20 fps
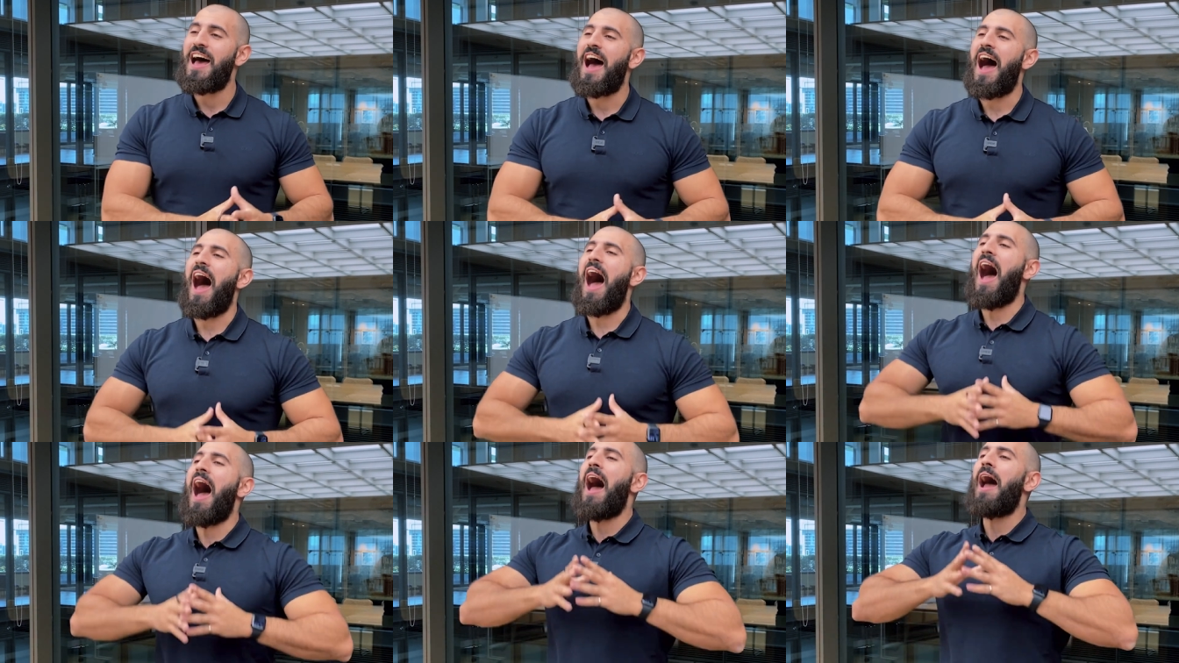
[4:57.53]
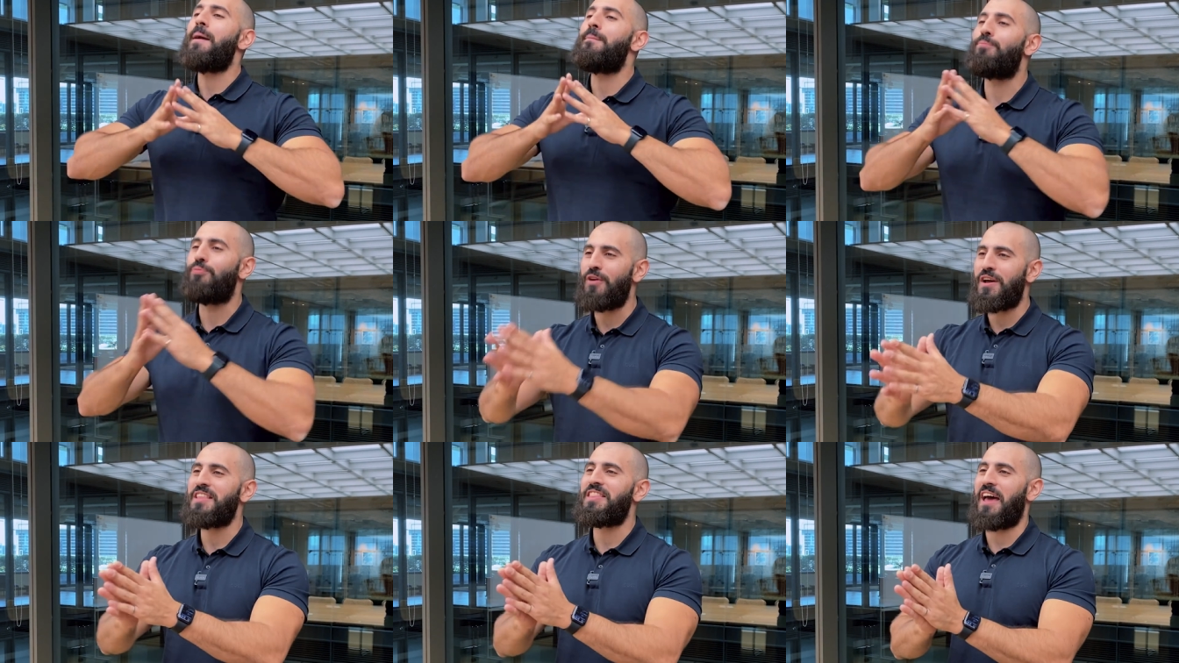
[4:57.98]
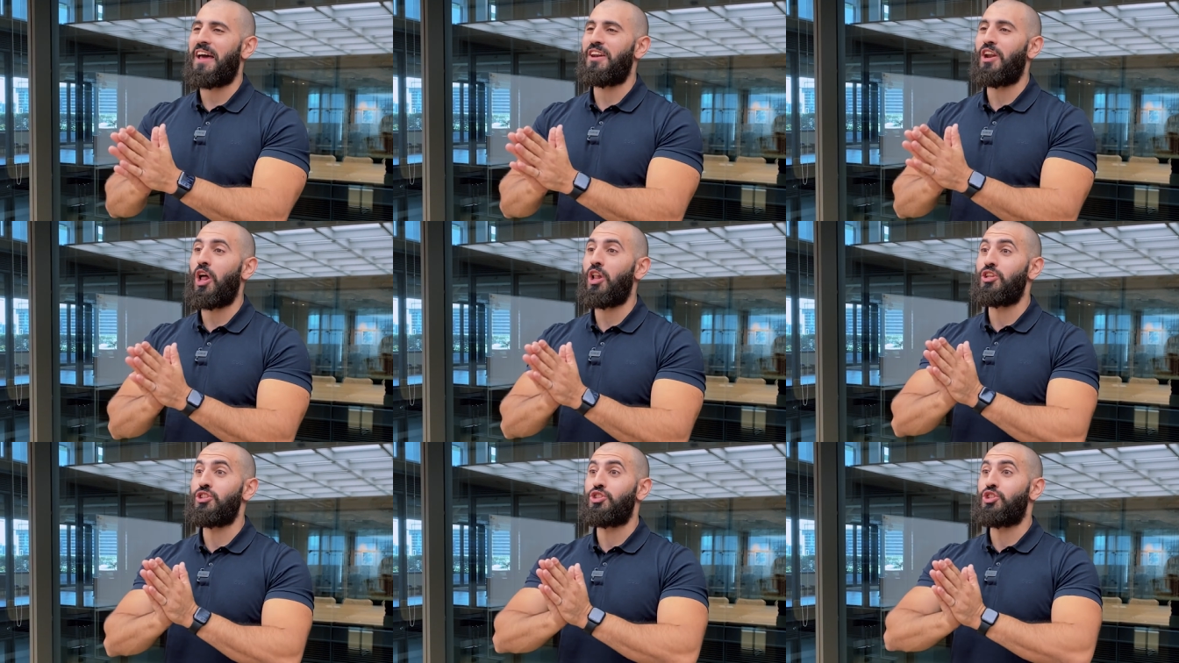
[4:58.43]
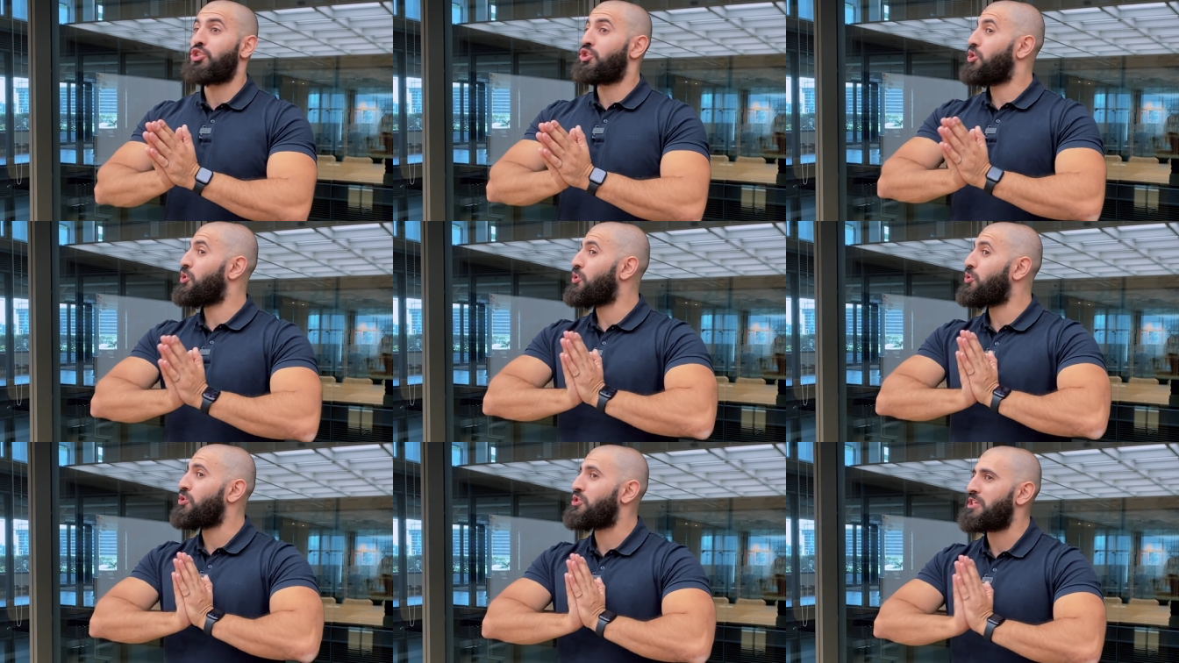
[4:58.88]
I bring that knowledge
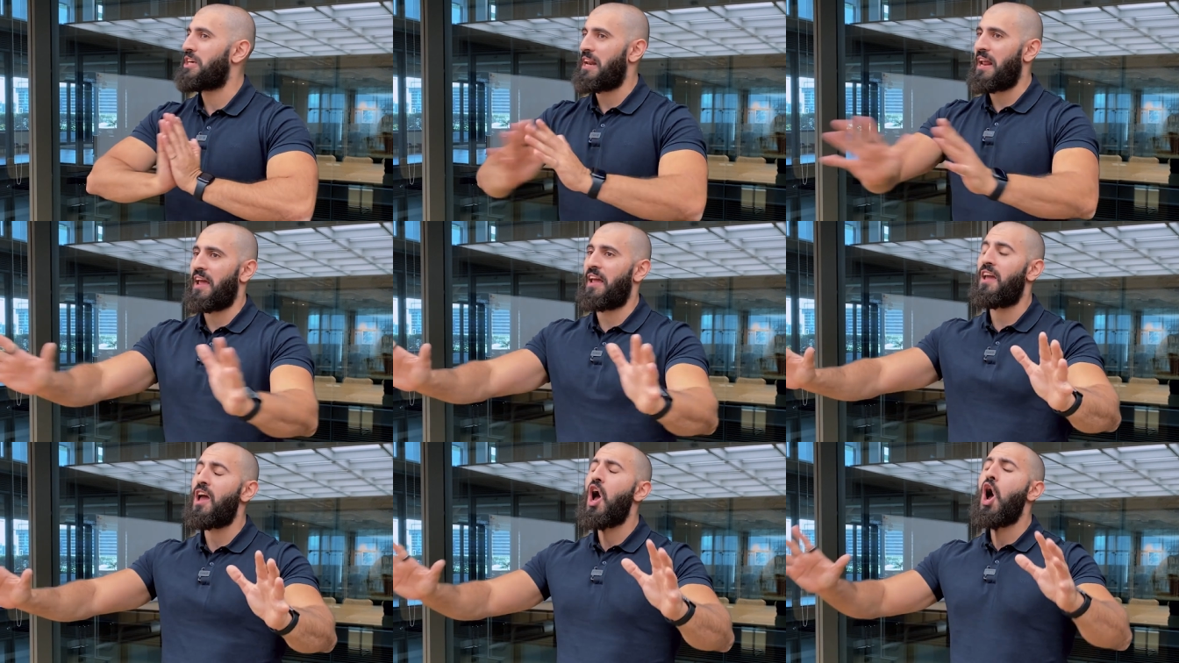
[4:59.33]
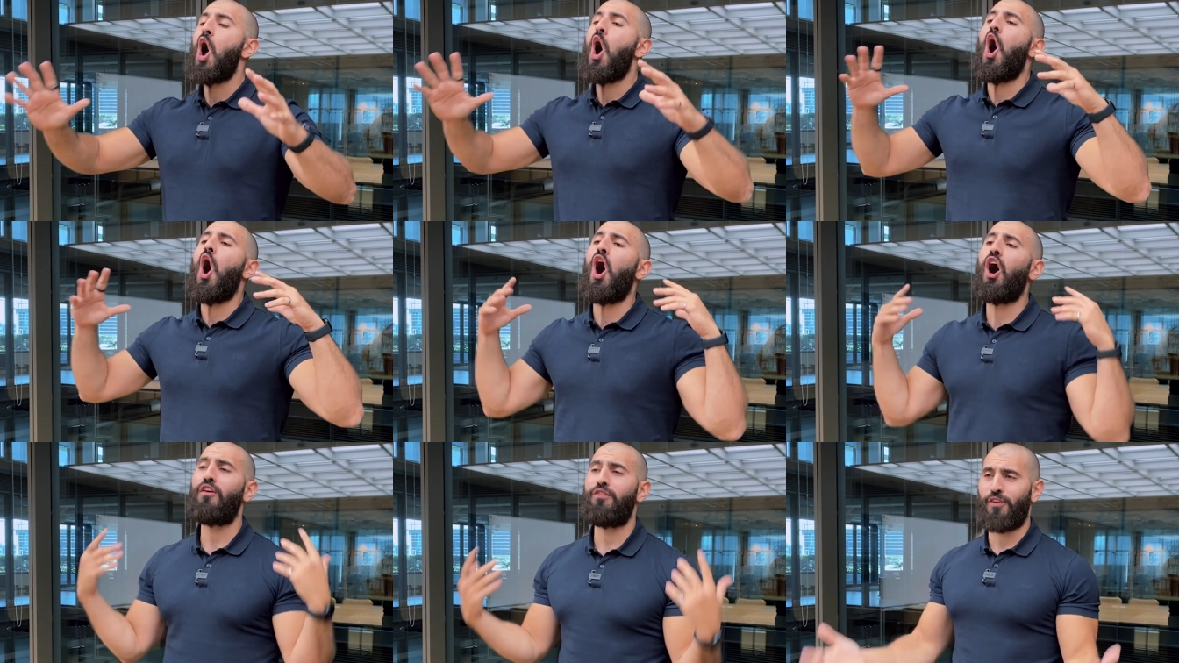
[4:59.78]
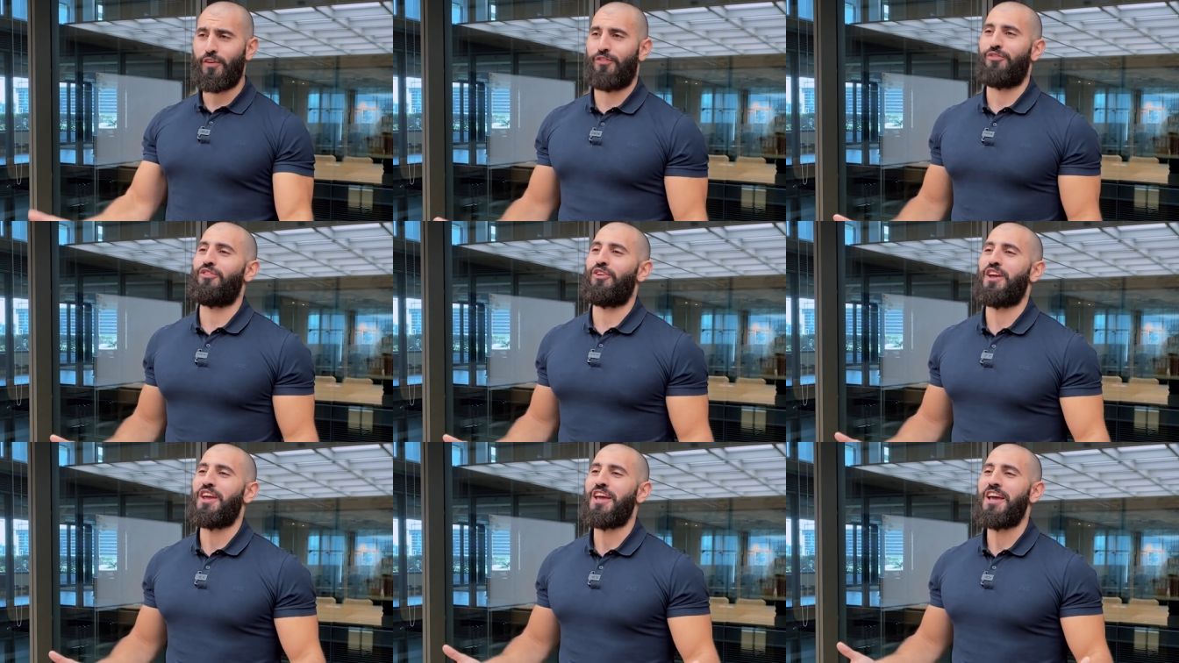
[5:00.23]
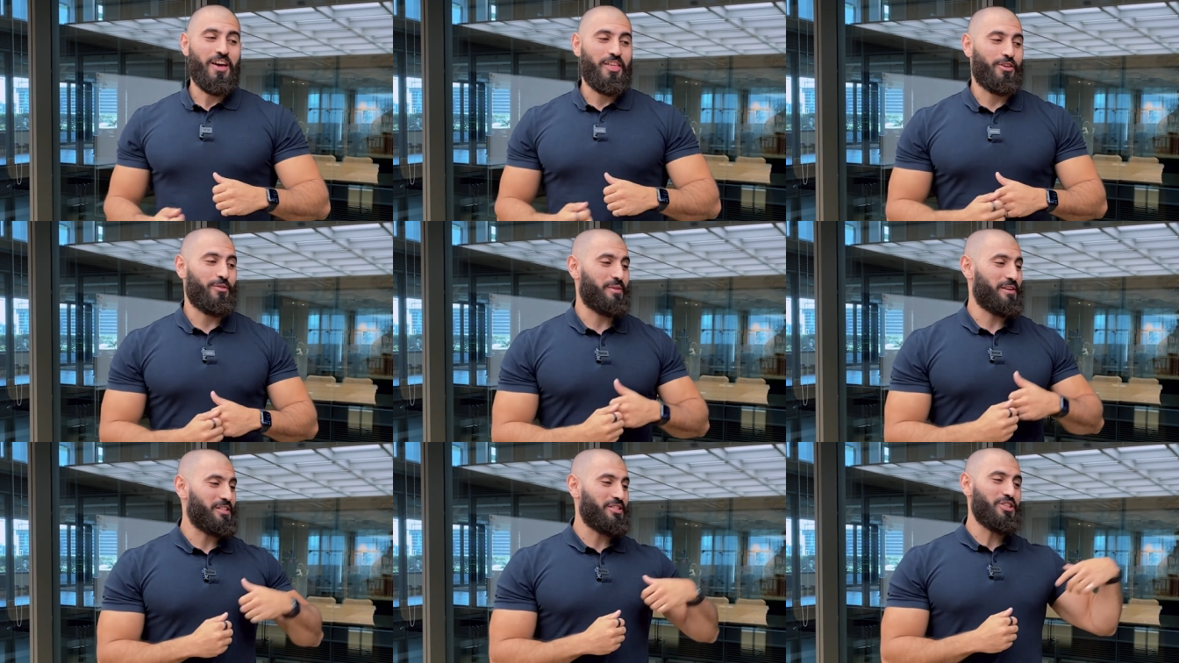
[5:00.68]
to you today all for free. There is